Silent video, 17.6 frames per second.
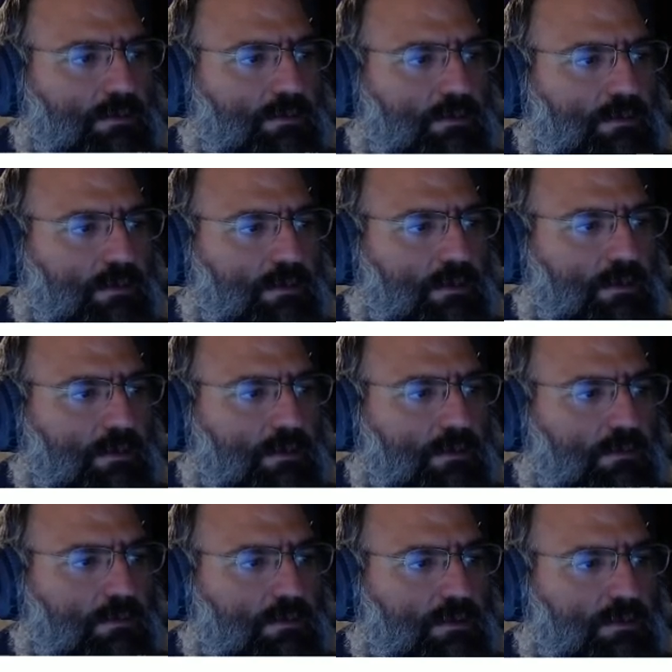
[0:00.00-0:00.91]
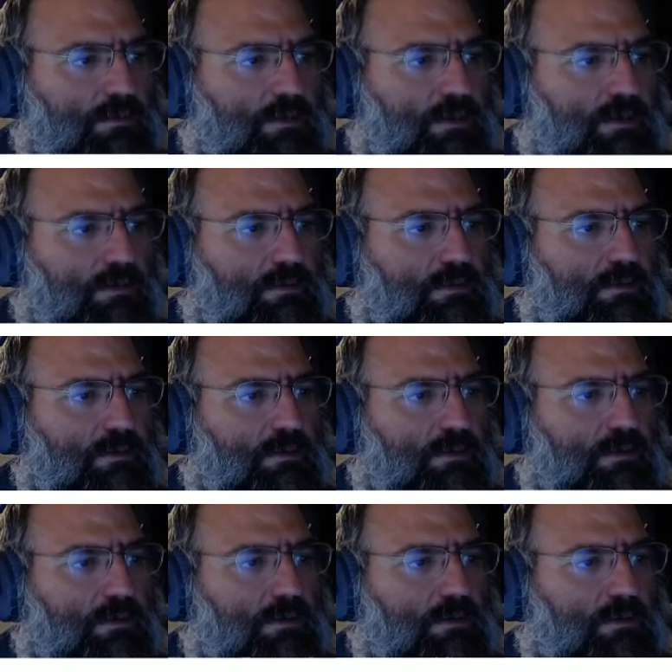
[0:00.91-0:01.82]
What does that
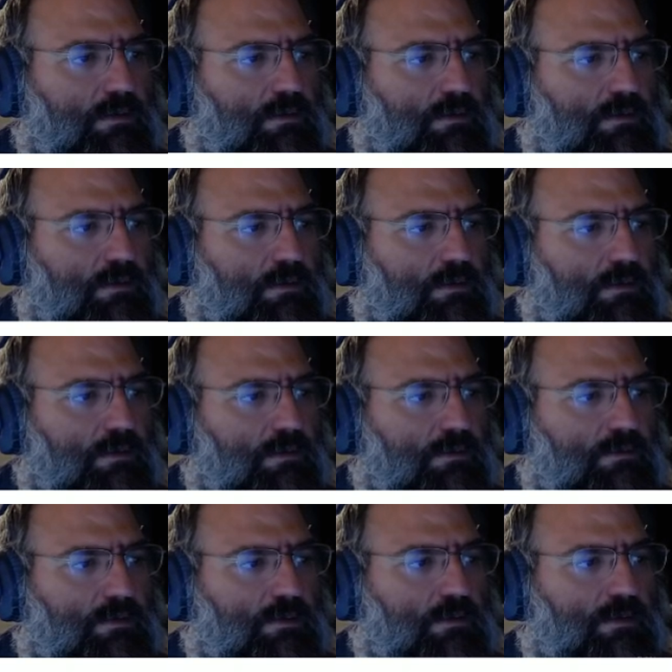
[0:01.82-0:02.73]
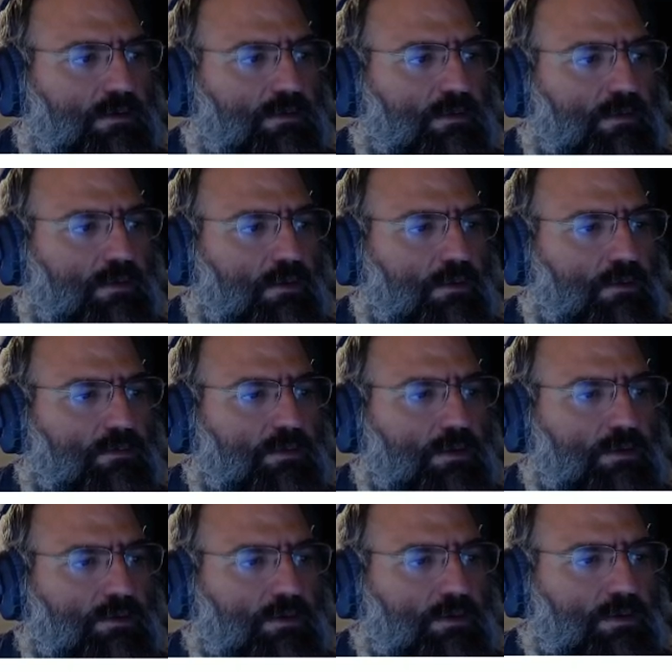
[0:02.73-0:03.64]
say? So that's an old
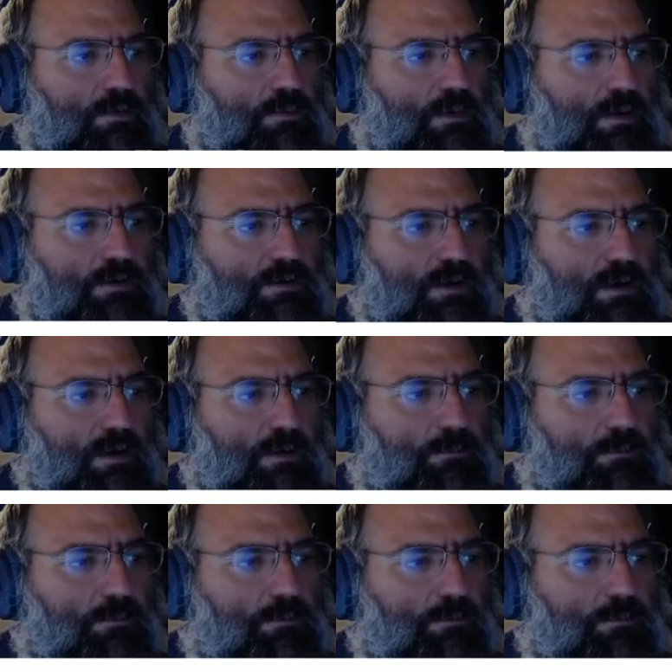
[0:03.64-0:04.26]
version of the runtime.